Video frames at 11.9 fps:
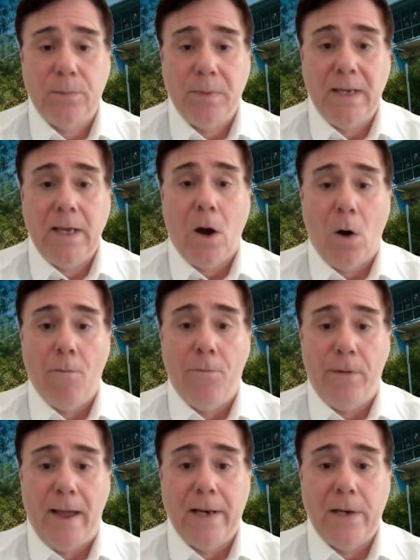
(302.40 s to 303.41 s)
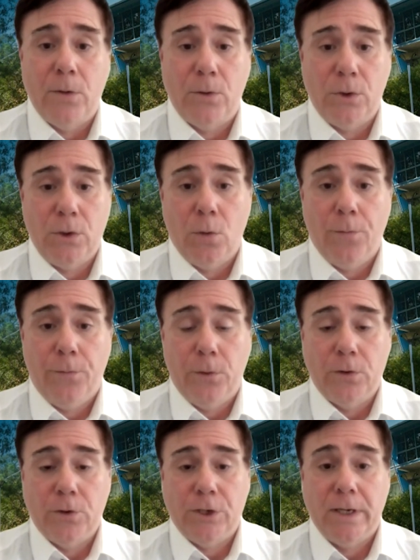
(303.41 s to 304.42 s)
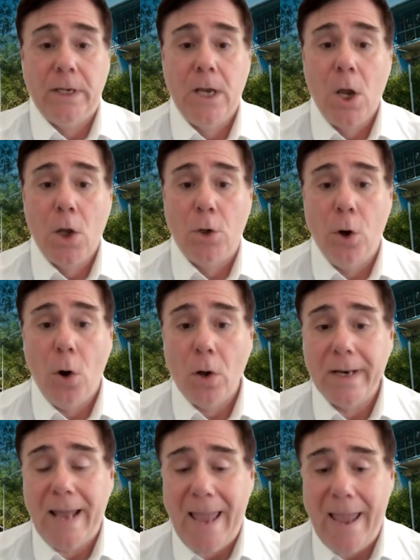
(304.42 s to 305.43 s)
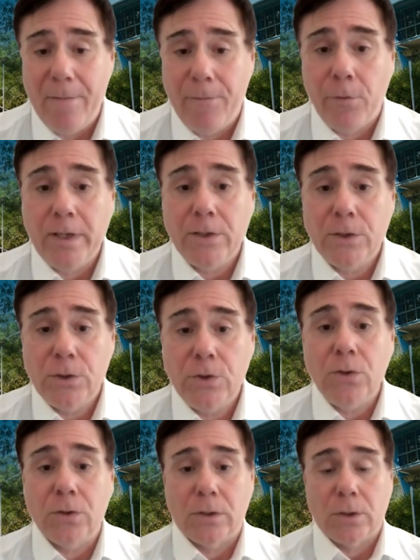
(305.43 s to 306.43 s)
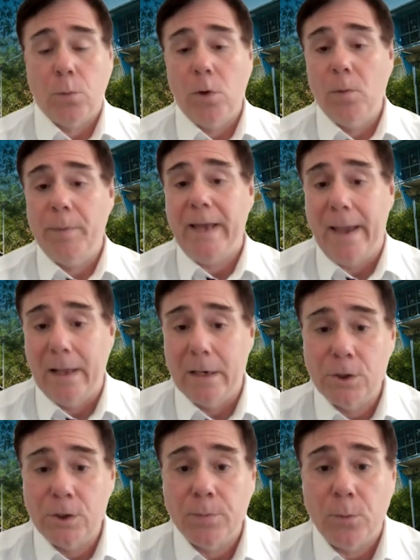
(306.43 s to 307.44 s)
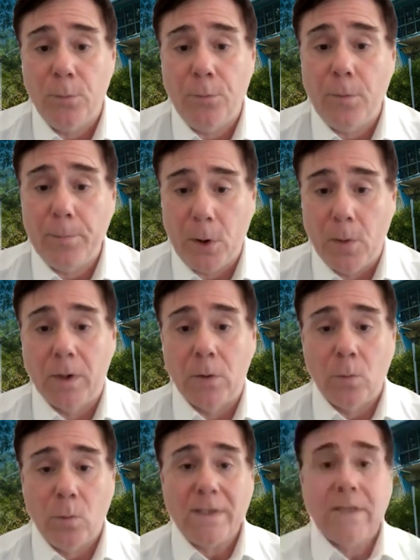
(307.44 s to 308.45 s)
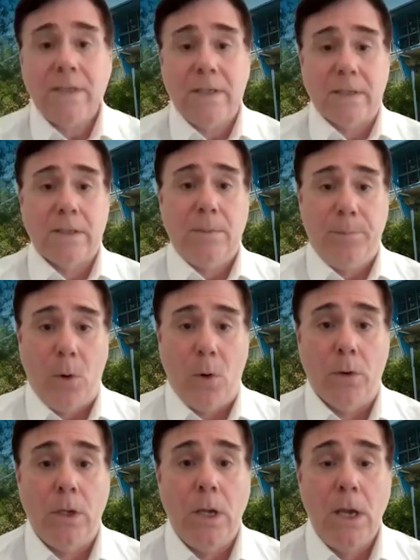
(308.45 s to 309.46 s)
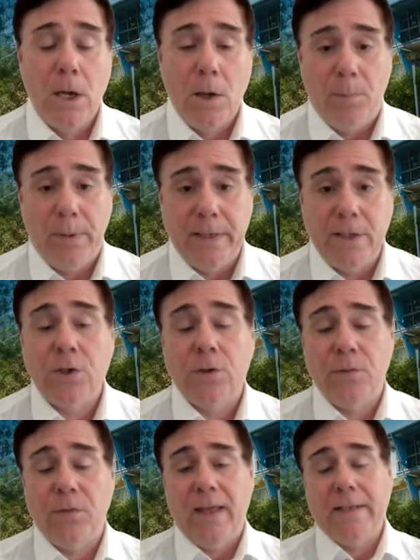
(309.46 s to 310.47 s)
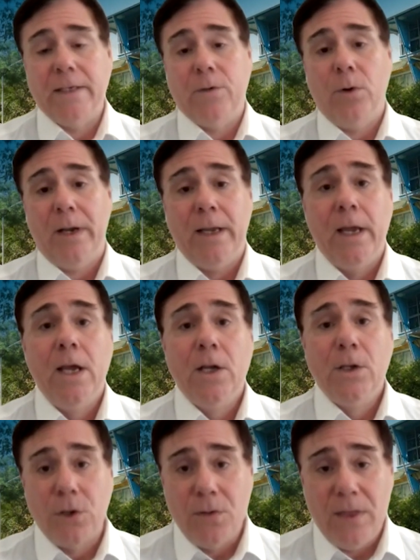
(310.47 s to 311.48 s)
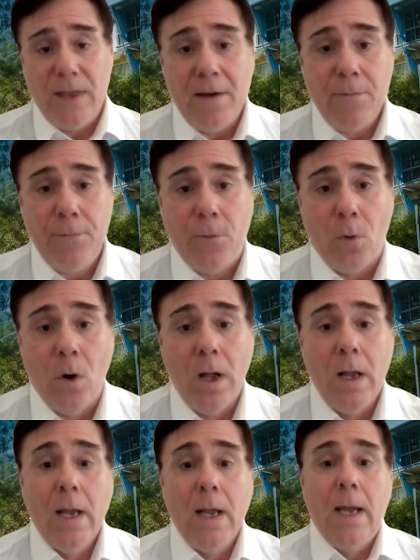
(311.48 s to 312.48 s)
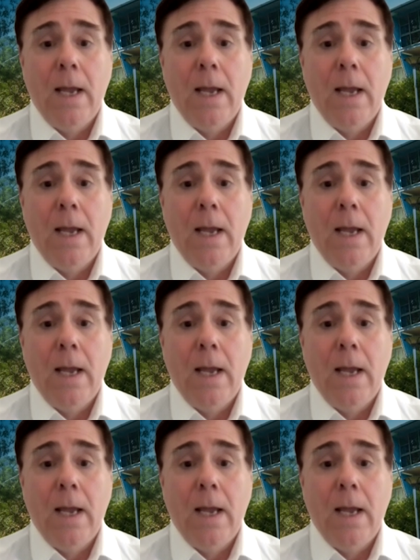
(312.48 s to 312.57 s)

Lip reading: to be of value to your future. Not every student will be eligible for permanent residence upon completion of their degree. So therefore,